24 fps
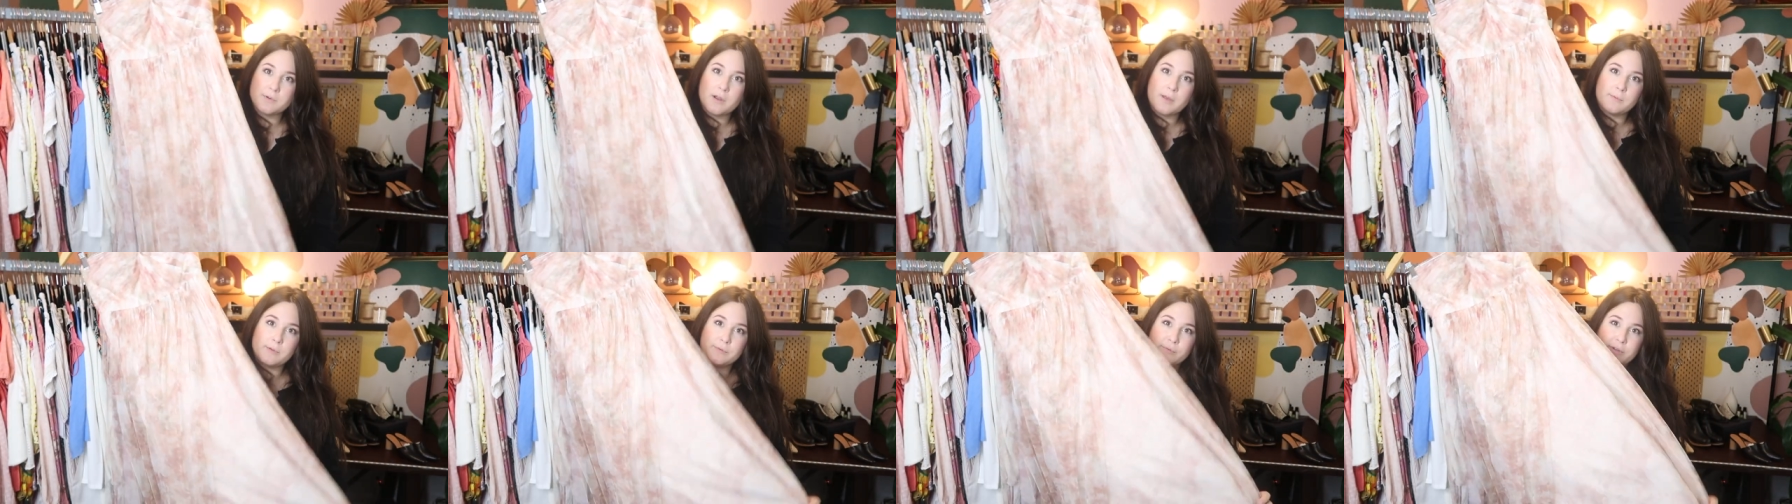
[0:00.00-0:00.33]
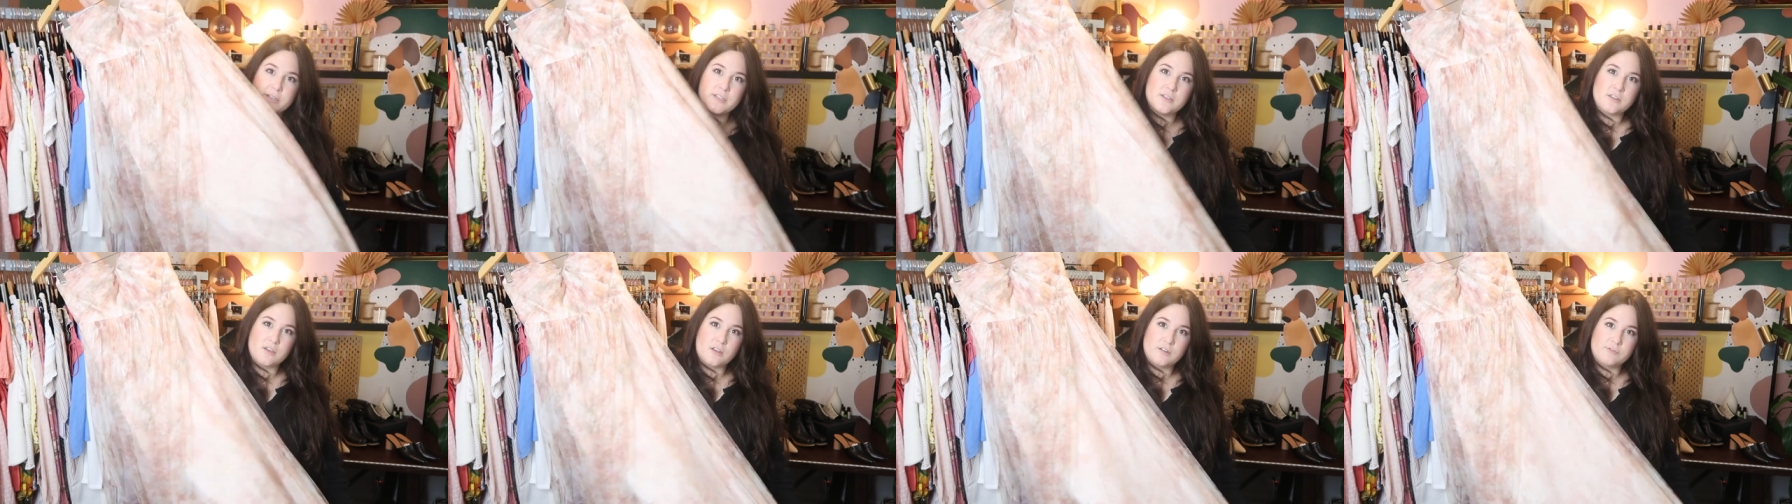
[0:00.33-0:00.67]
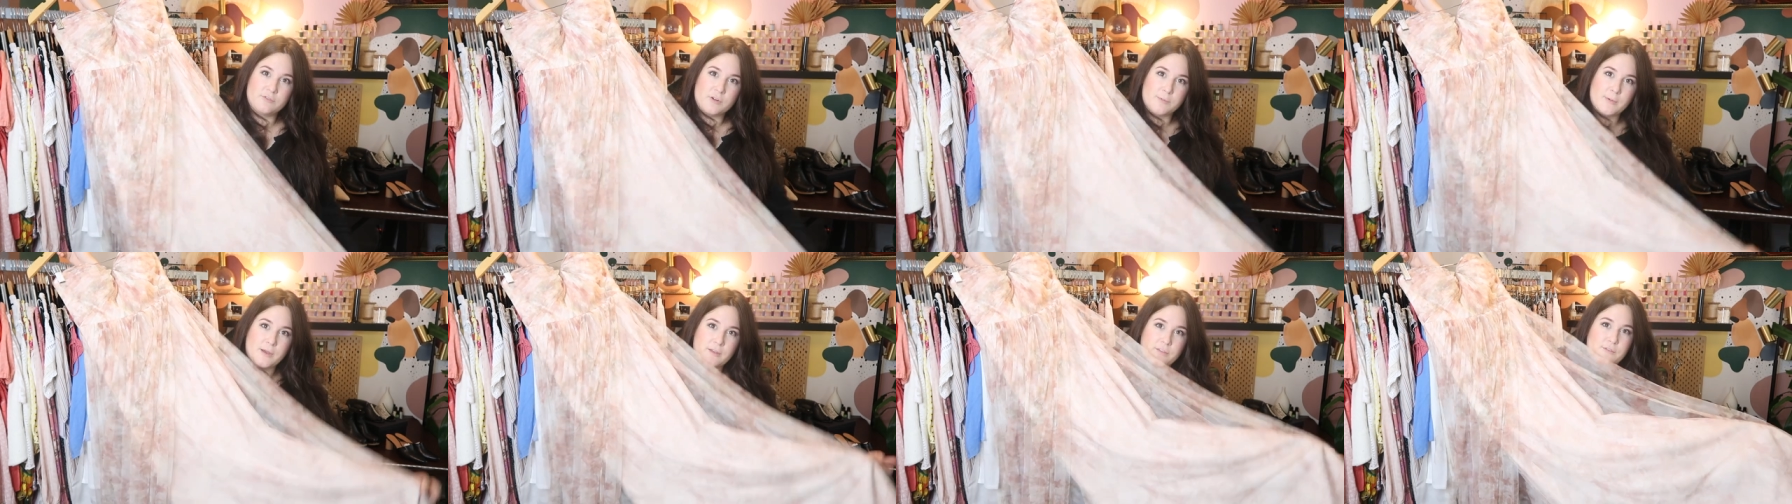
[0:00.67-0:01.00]
probably retailed
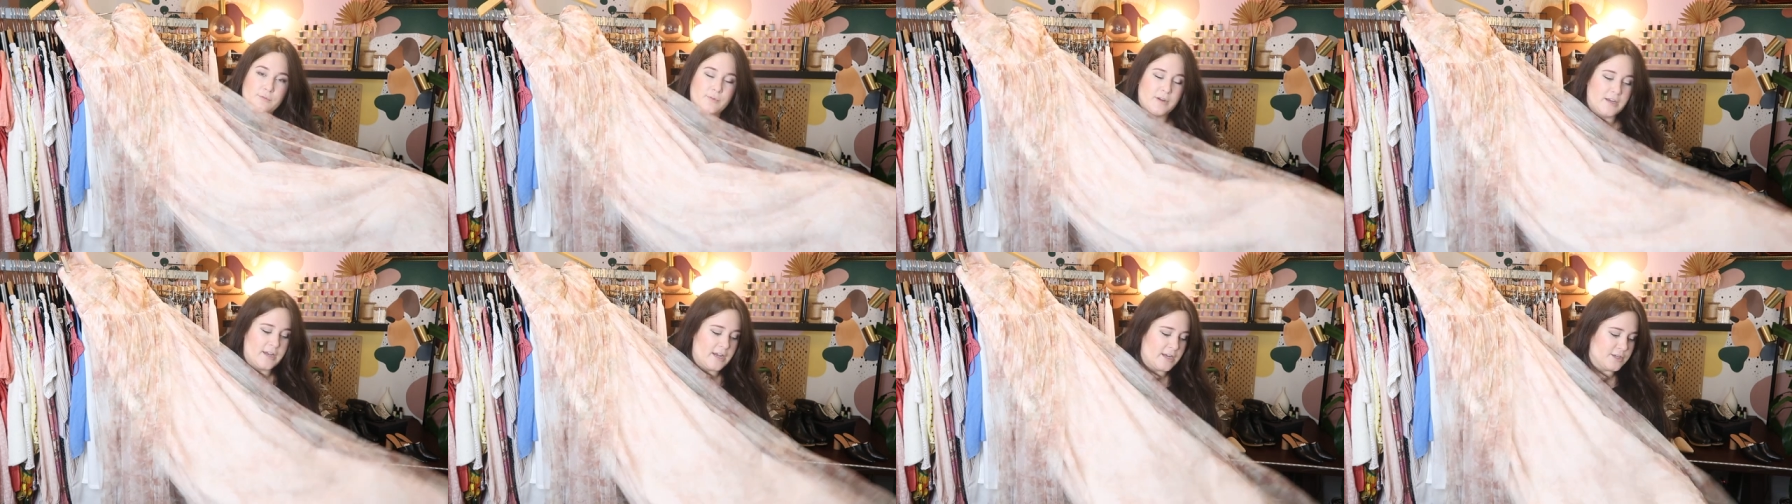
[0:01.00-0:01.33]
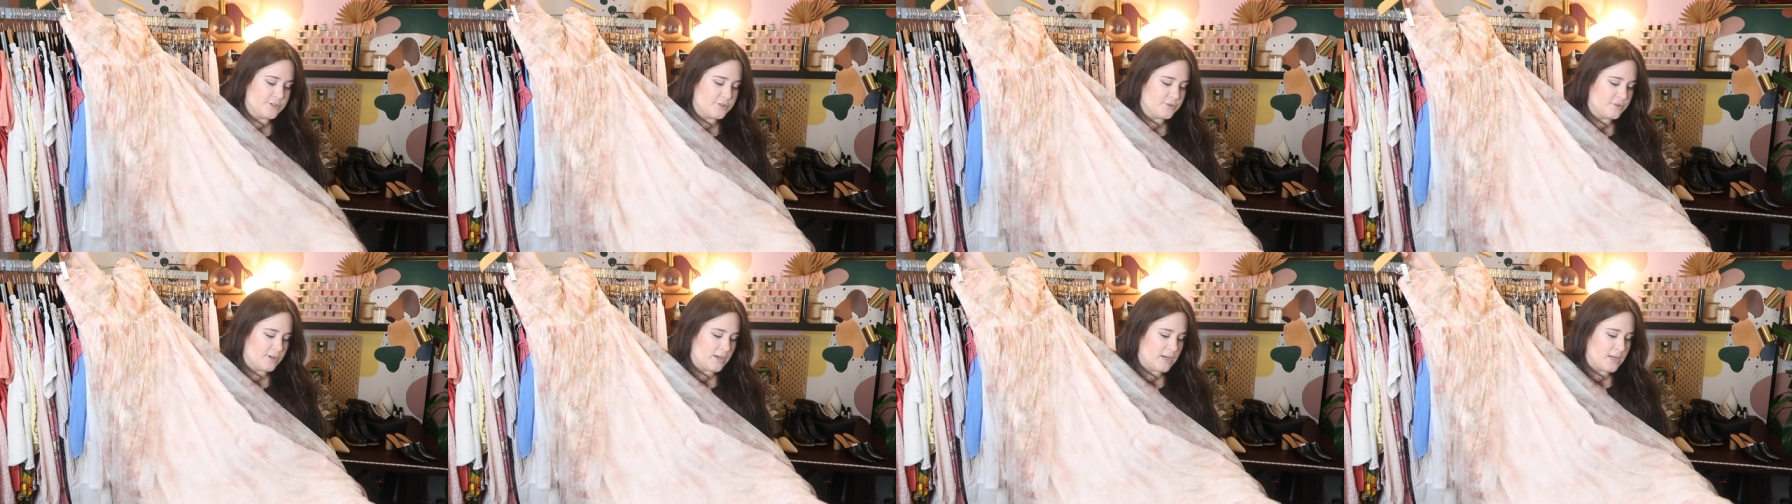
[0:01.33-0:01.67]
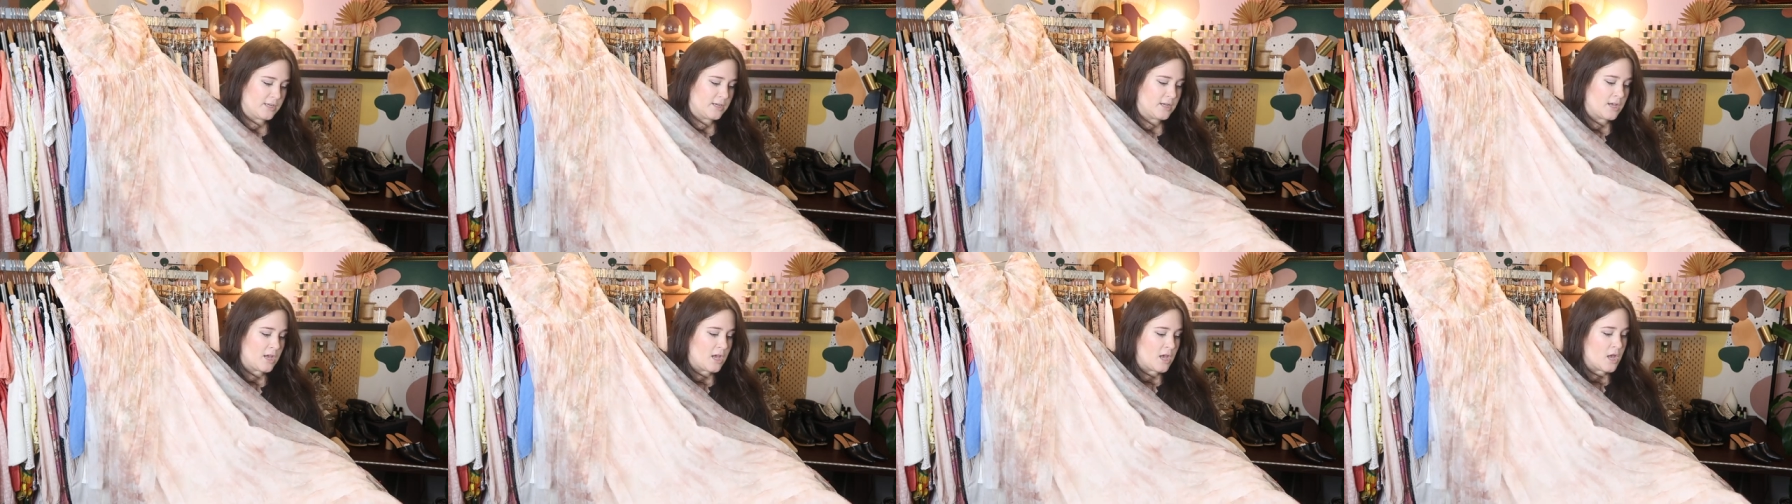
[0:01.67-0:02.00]
for about
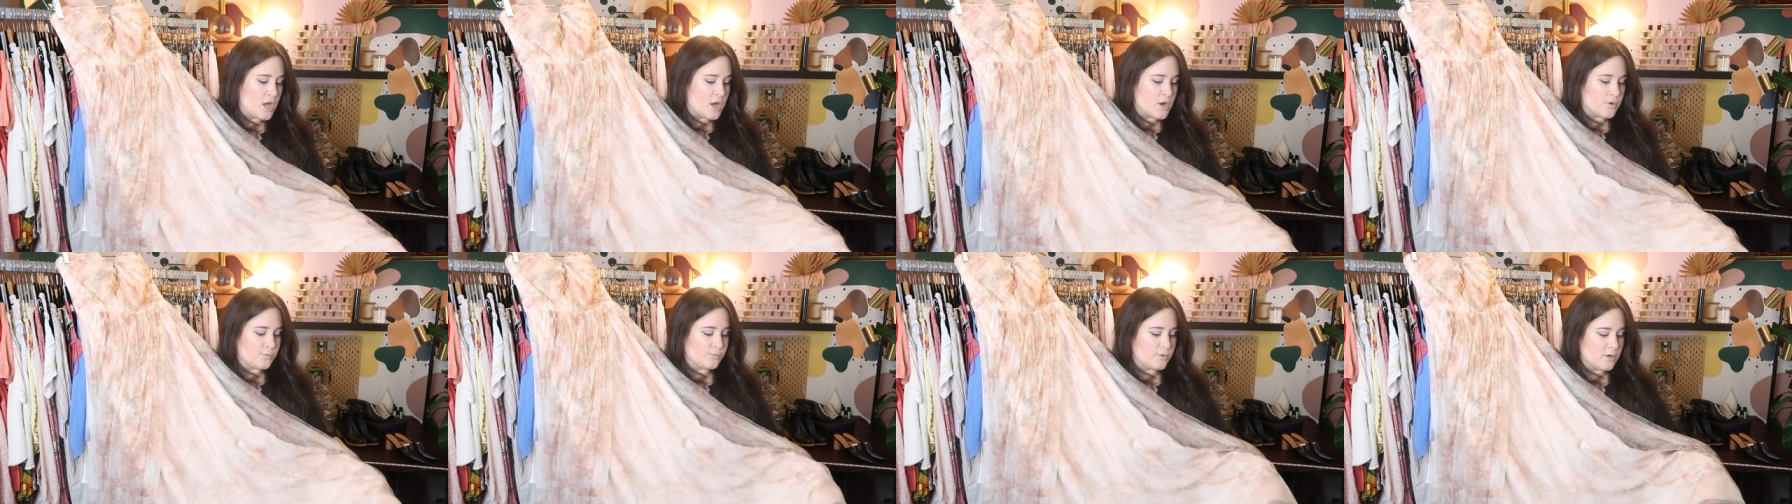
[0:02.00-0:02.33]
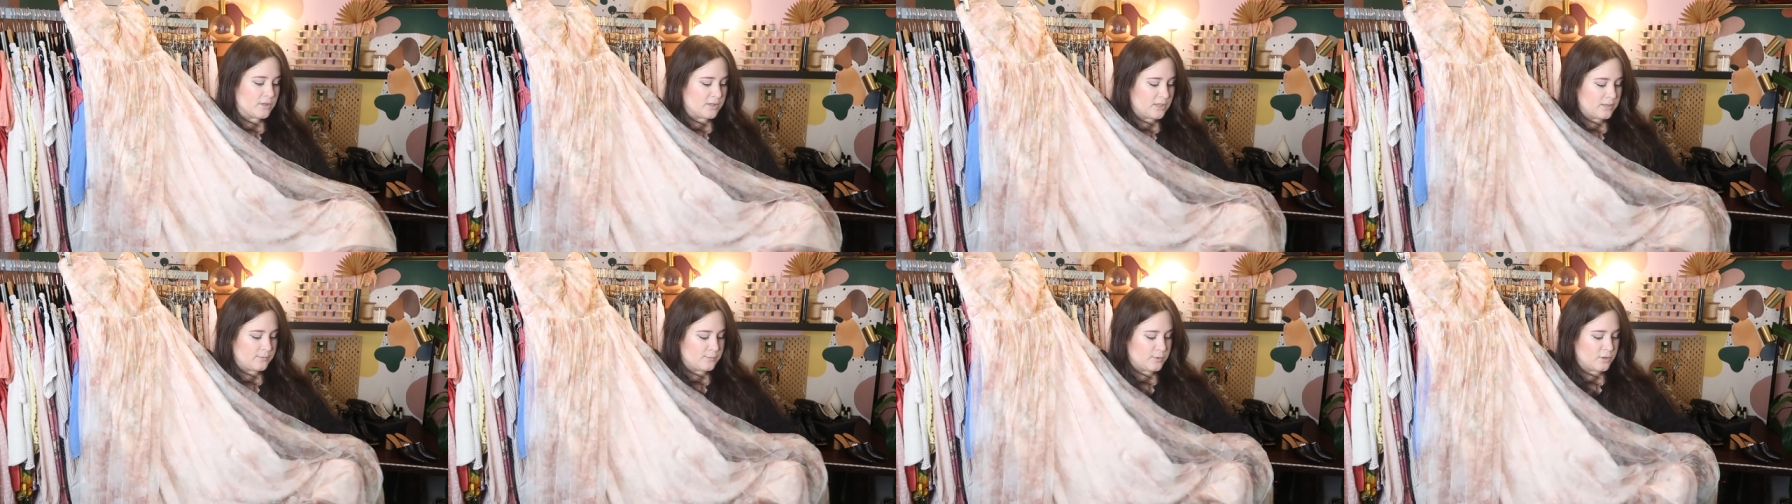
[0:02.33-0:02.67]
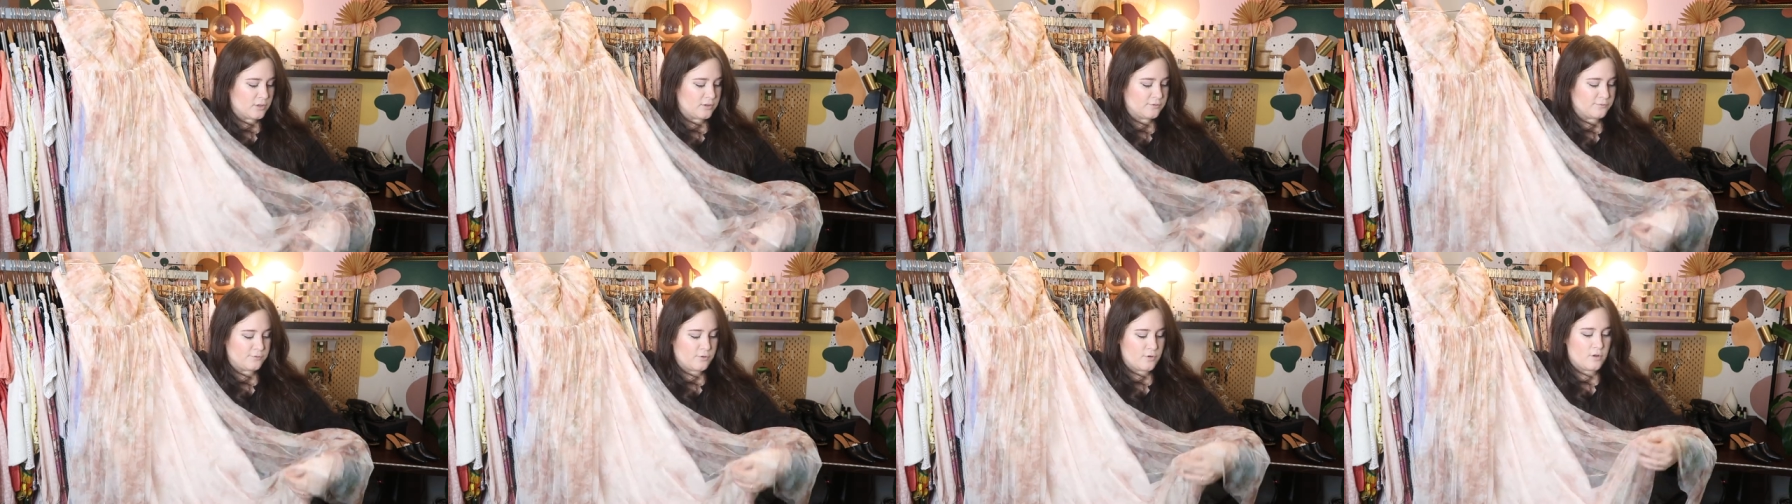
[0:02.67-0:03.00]
300 Really
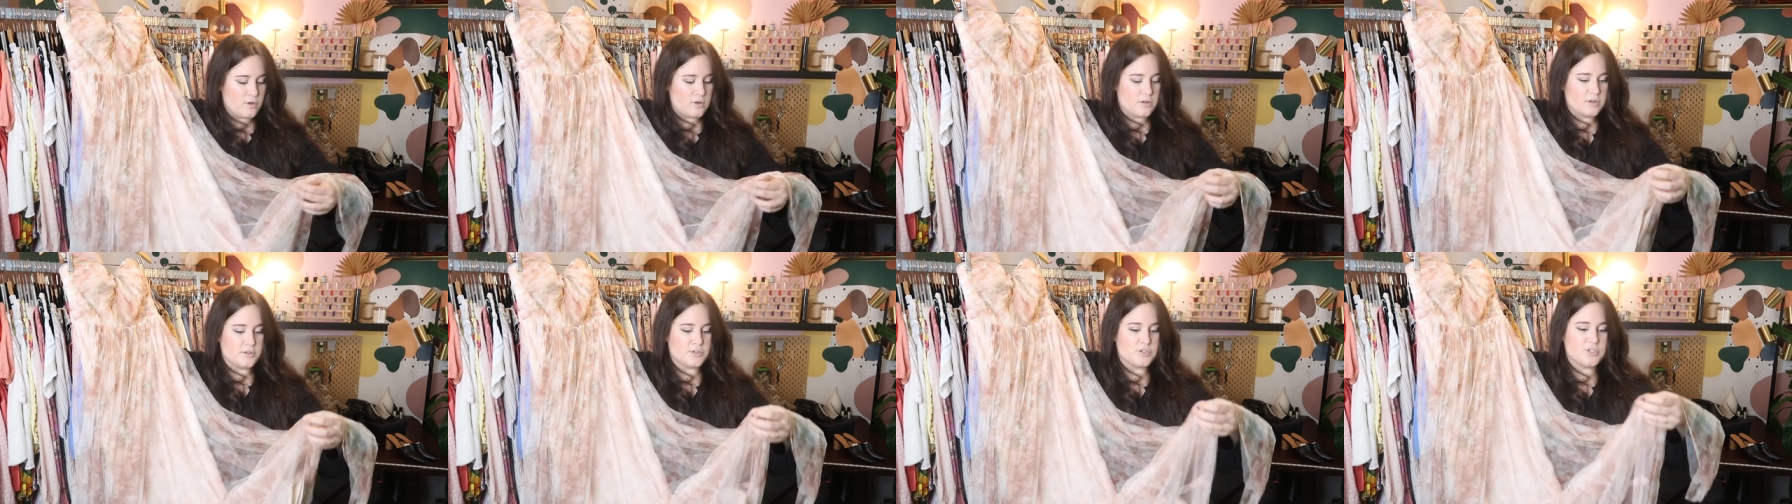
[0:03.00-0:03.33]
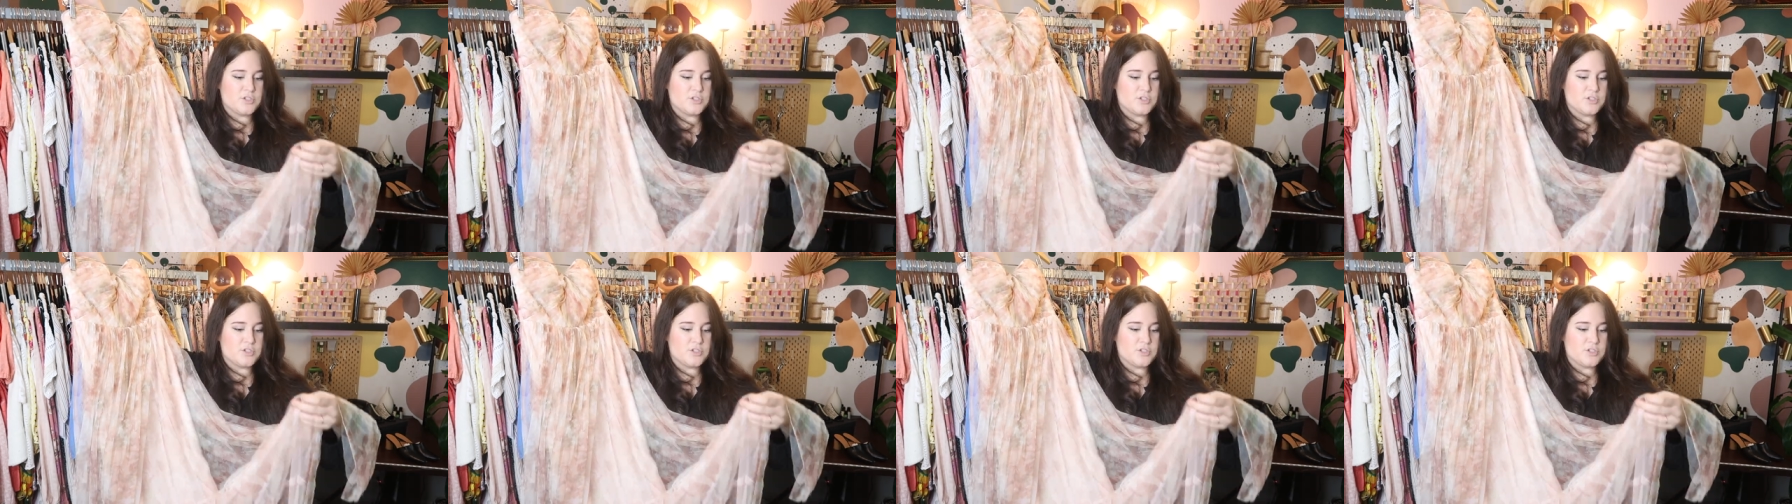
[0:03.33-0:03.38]
beautiful